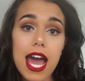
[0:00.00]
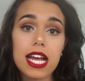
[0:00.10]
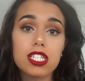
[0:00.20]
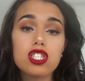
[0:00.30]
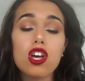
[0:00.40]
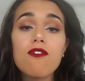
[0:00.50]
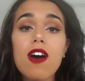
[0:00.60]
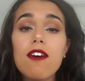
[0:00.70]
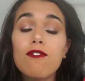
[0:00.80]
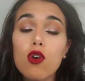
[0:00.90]
and so
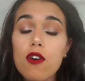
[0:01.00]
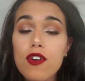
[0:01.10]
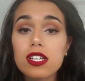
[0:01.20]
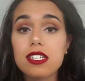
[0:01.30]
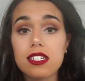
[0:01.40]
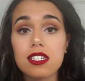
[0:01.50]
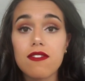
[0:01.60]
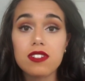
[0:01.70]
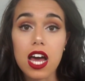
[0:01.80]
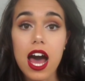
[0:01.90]
far 4 of her sisters
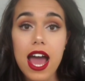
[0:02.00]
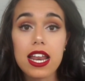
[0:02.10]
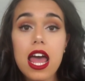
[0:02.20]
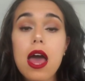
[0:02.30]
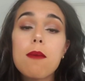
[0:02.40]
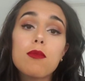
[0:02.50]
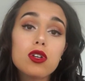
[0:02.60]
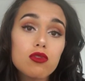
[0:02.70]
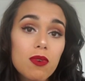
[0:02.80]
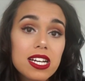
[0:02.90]
have died.
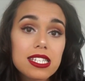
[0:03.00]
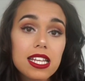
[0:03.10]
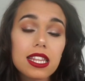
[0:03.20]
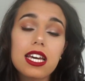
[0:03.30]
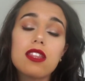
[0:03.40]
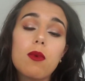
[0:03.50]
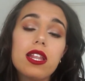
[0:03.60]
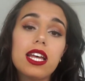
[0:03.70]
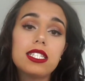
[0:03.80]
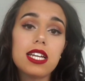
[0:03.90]
Most recently, the
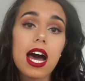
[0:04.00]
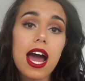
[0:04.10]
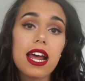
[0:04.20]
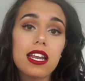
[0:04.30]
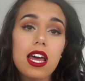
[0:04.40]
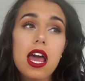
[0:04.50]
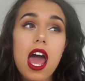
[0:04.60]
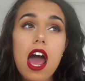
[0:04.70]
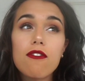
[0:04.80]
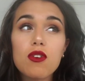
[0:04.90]
one that died,
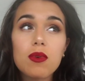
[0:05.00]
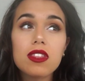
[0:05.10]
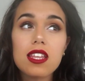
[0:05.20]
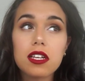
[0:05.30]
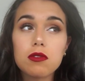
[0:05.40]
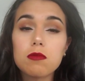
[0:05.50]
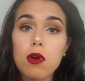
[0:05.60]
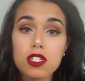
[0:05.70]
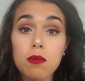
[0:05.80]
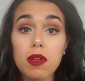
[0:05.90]
everyone thinks was
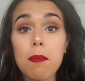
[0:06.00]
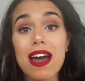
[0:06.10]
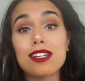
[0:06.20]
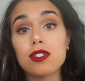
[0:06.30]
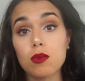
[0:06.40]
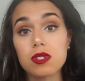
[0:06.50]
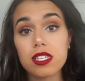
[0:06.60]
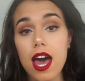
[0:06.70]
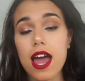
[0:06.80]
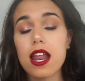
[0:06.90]
possibly by
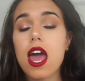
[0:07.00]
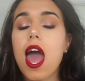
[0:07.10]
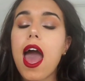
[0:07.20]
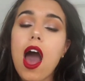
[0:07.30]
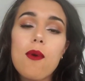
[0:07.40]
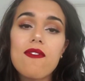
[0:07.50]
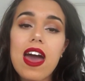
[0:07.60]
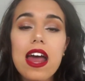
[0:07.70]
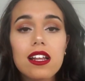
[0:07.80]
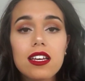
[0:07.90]
suicide. However,
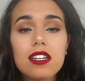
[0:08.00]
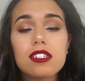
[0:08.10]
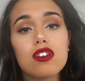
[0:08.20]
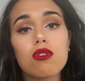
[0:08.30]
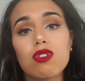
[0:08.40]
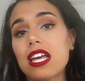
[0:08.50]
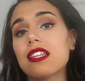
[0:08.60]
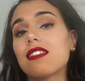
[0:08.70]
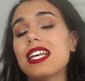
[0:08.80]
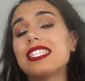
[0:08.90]
Annalie does not think
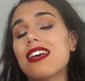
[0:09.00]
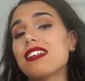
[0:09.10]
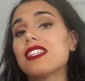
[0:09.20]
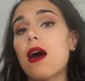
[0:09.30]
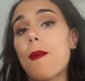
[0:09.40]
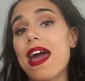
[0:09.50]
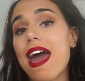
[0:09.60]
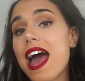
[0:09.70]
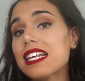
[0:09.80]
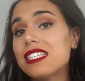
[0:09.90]
that these deaths are by
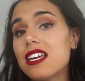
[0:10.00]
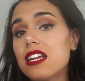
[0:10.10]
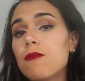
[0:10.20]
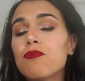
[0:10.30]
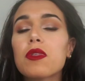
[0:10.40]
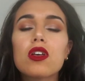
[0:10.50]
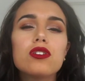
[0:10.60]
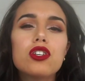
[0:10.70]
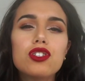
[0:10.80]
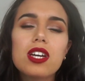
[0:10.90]
accident,
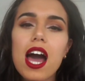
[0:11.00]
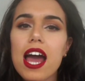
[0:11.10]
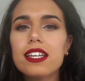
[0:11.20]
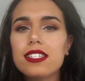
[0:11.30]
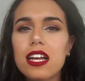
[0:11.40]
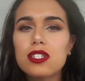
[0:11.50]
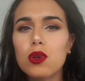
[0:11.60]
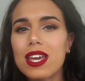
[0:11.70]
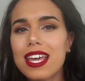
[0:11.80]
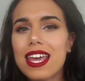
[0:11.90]
so she kind of starts
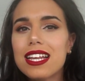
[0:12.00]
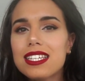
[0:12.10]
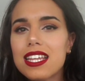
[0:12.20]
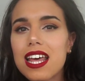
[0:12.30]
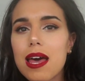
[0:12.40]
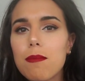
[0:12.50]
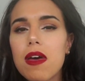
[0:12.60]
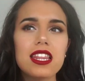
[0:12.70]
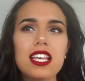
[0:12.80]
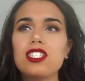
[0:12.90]
looking into
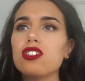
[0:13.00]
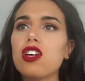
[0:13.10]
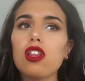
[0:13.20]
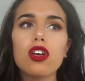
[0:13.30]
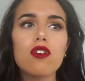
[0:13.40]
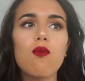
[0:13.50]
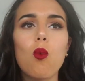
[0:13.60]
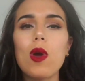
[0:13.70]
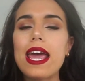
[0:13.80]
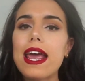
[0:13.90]
them. There's just a lot of
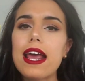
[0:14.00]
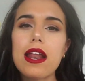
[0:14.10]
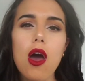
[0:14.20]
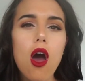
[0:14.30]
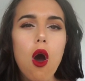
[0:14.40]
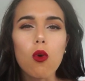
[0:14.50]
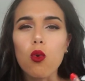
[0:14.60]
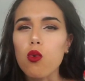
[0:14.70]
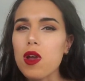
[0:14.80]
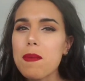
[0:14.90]
weird,
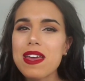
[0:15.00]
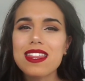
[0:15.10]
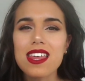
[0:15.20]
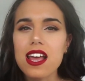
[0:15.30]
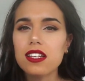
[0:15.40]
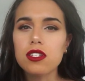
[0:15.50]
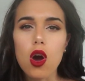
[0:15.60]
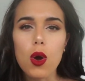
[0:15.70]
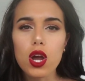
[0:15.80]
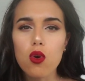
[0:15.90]
creepy things
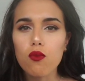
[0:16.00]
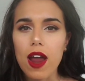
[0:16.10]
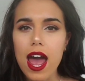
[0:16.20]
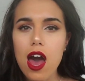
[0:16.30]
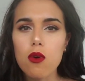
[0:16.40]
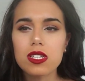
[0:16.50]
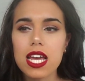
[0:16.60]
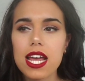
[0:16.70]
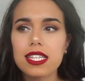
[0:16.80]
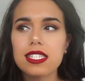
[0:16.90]
going around.
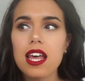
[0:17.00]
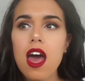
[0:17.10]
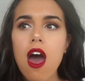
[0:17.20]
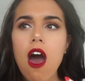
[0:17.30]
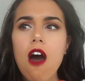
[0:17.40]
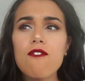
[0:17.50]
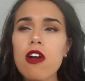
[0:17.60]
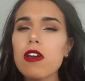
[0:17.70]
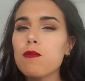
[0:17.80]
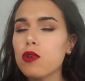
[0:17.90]
It's a
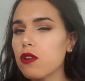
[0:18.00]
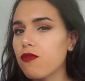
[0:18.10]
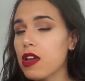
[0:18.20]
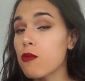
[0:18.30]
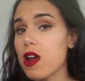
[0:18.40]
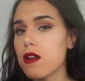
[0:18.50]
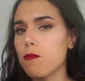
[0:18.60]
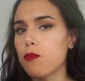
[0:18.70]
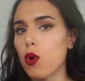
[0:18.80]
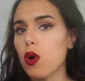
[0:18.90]
very beautifully
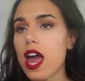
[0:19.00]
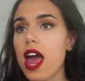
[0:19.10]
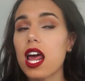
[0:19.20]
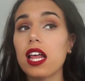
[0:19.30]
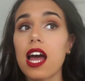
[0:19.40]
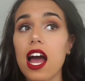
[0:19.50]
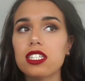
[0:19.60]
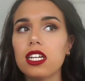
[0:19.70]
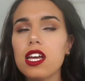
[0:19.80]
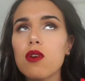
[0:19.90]
written book and I
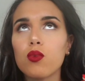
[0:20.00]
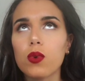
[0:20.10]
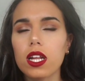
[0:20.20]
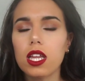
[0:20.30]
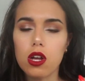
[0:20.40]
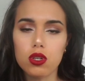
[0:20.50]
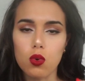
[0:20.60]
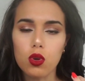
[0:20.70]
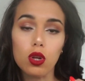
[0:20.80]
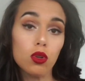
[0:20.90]
actually really
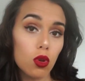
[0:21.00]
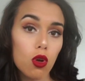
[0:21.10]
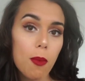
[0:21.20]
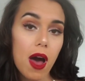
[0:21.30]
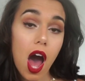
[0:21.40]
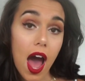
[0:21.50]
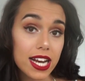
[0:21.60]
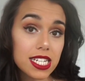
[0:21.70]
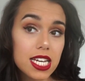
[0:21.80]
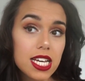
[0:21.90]
adored the lore
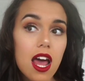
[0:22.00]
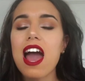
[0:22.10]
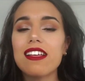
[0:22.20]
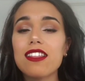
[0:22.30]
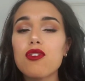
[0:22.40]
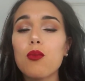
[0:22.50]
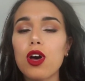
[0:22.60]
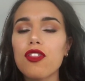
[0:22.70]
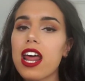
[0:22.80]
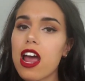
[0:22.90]
behind it. I think that the
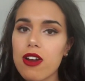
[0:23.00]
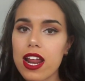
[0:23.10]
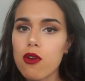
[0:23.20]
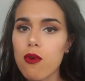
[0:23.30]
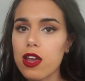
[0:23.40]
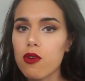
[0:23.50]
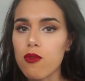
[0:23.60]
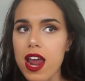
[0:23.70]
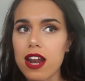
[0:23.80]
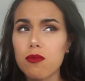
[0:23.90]
world that Erin A. Craig
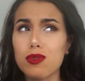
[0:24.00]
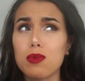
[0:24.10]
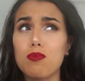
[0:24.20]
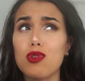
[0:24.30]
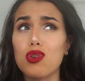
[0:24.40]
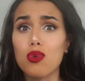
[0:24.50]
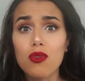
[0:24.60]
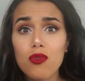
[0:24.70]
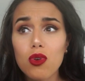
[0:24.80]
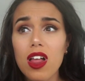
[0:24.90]
created was
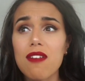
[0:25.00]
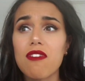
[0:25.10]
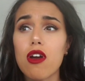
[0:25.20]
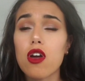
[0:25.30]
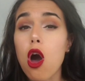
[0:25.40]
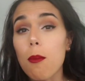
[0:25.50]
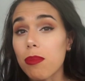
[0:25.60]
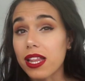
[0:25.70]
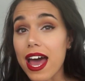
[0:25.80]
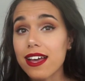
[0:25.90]
beautiful and very
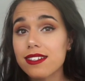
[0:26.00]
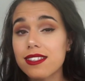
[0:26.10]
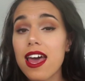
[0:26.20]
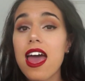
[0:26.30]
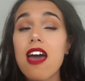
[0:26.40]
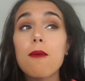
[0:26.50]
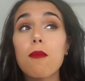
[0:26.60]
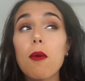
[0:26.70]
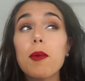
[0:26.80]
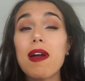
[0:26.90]
complex.
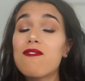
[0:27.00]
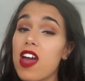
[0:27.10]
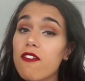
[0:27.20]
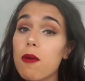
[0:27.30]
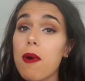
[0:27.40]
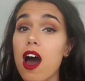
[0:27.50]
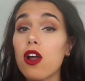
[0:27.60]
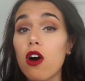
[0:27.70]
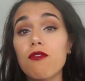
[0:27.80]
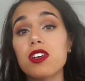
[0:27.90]
Probably my favorite part
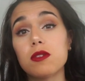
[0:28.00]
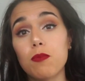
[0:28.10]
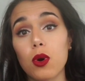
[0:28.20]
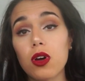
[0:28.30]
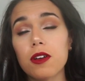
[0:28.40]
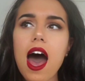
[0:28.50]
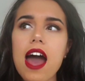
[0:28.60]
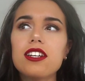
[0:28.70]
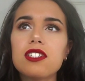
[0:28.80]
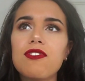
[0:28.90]
of this book. I
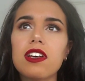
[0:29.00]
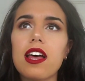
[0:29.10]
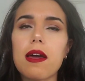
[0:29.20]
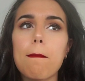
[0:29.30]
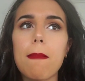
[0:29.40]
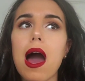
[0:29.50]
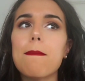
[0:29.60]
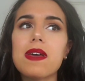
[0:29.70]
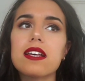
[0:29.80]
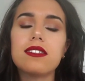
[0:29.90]
just feel like my
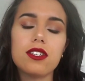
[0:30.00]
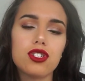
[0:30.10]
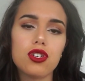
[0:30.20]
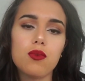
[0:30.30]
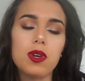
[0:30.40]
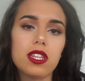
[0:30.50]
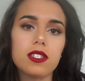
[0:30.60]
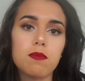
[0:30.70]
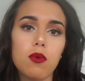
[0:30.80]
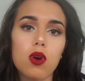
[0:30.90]
biggest issue with
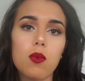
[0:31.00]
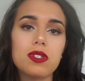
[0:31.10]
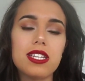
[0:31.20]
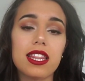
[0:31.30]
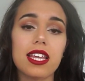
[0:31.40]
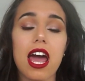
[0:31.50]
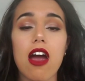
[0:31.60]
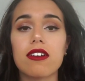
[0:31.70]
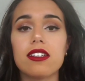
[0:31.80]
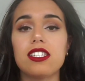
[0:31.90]
this book was that the
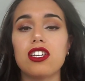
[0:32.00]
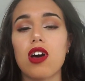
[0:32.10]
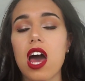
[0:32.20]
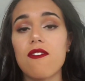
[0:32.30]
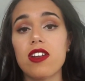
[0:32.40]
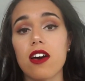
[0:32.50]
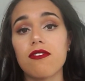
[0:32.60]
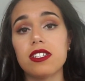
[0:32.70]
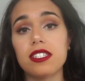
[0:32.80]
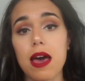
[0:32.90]
characters did not have
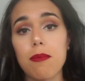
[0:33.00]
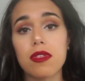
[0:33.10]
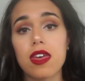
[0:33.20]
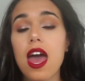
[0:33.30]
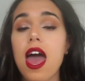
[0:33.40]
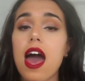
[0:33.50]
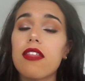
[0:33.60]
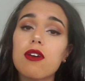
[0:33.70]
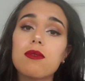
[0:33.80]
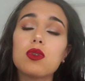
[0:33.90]
enough depth
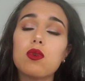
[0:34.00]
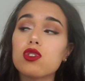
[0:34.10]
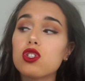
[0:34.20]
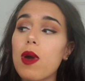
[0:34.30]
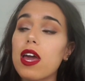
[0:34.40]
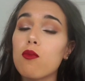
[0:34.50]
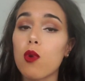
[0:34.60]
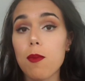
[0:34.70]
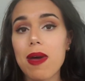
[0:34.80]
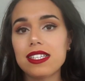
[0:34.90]
and there was also a
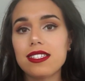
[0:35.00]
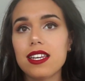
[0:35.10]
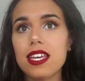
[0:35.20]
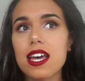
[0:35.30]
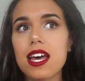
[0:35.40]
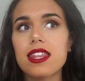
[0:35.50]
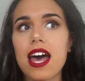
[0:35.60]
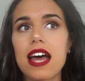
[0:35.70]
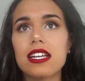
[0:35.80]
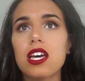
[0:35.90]
romance in here
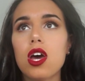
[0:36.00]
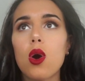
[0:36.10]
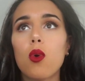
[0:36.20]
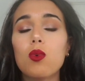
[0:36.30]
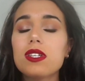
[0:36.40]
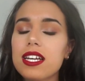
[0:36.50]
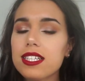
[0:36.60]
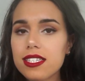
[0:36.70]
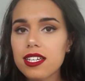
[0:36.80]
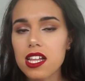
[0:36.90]
that was
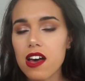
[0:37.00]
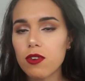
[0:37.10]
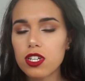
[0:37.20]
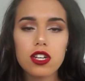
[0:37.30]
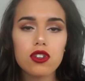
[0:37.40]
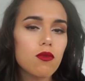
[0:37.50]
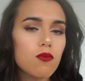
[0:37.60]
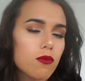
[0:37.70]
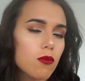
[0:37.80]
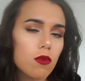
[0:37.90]
insta-love, which I
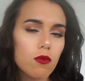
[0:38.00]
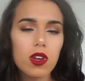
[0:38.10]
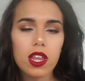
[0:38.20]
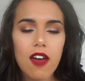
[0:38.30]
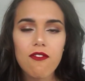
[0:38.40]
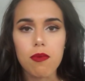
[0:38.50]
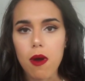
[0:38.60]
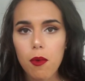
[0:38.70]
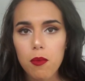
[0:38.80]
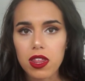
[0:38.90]
don't really have a
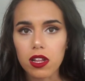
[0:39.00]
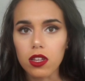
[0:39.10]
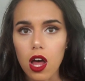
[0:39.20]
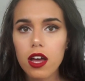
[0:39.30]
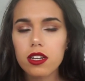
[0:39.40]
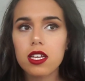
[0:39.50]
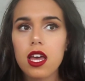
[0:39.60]
problem with a lot.